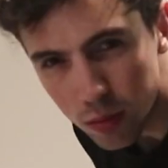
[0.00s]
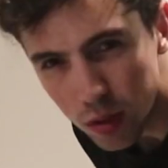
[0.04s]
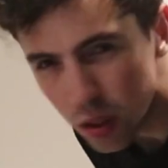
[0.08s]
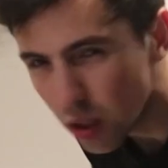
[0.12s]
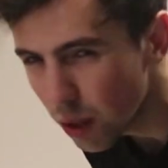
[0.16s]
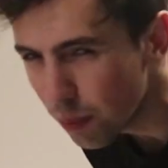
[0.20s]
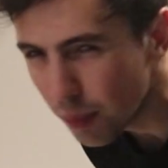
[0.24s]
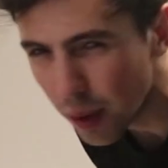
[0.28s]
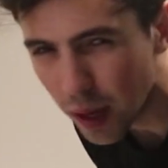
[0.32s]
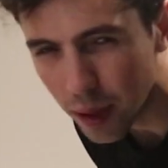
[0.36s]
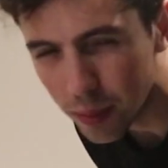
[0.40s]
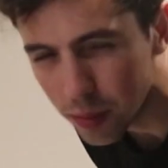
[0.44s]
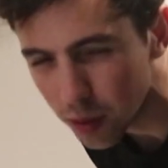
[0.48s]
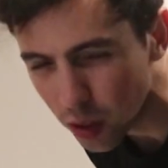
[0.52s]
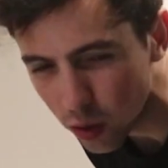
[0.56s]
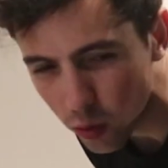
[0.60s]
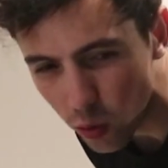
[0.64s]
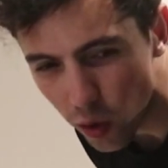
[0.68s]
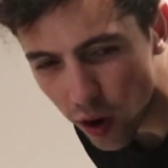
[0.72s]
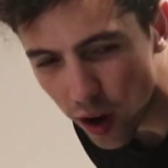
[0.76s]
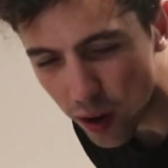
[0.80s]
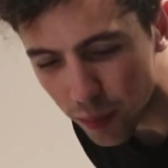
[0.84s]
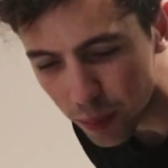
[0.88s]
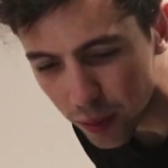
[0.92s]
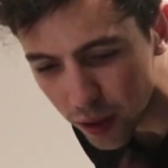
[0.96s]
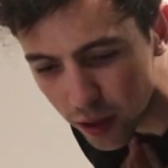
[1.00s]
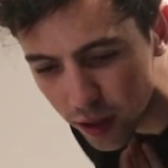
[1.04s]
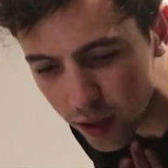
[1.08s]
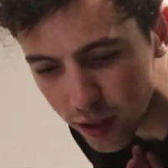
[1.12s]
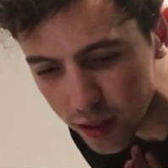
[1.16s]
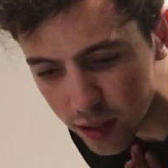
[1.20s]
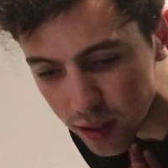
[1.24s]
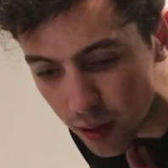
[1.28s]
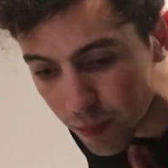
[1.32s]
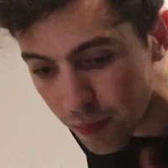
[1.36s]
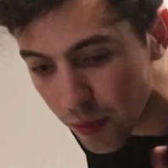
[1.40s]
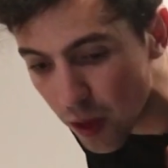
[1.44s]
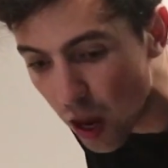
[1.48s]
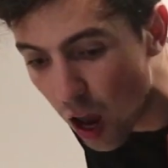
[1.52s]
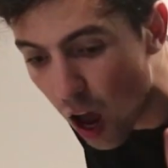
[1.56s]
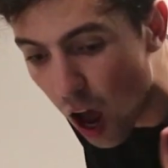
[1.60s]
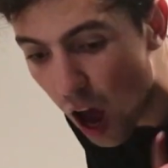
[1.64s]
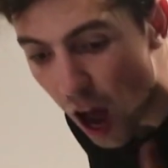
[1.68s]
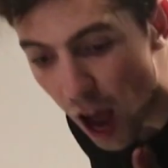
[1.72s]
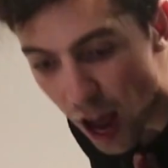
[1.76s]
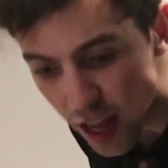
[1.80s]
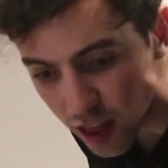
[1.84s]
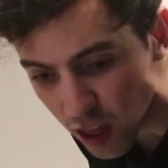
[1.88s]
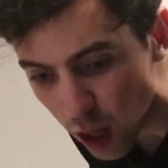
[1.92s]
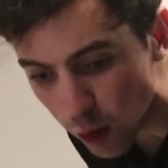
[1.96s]
to the people at work because
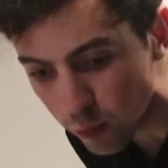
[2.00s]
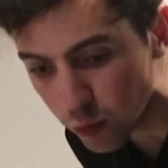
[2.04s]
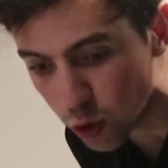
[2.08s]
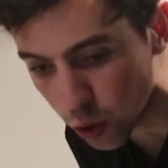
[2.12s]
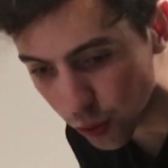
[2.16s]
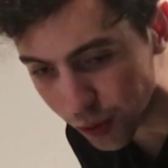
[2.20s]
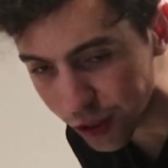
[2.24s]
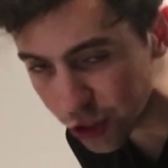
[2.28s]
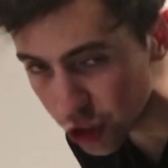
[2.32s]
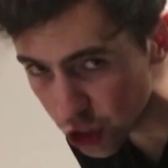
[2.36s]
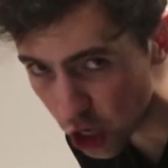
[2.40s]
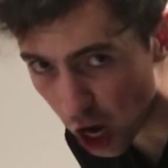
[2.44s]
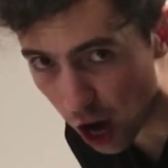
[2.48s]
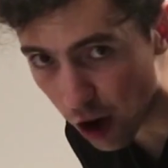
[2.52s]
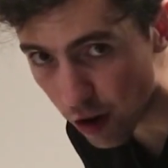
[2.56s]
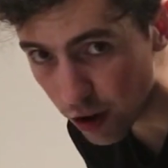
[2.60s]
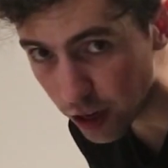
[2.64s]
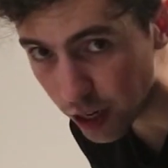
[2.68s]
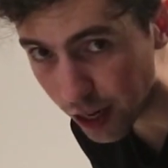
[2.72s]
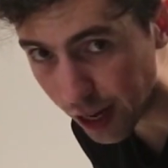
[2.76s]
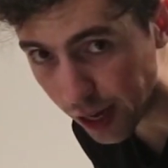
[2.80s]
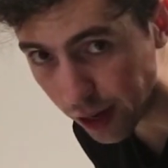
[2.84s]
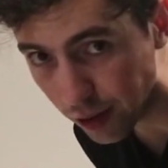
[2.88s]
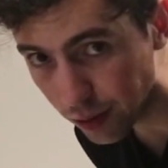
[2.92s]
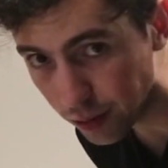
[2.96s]
I love doing charity.